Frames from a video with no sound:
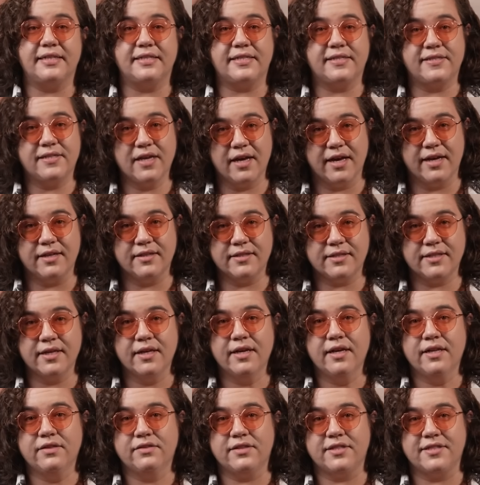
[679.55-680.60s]
his son's.
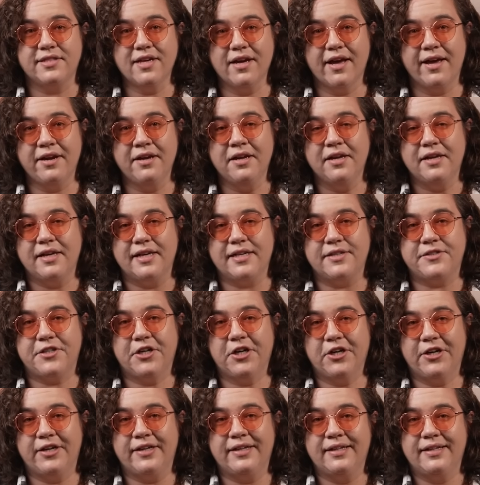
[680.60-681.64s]
The son, in
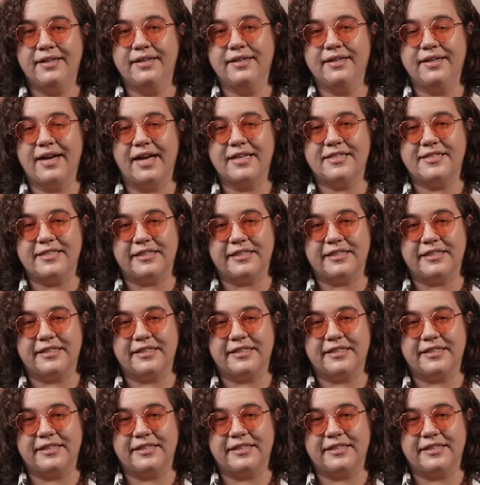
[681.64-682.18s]
turn, God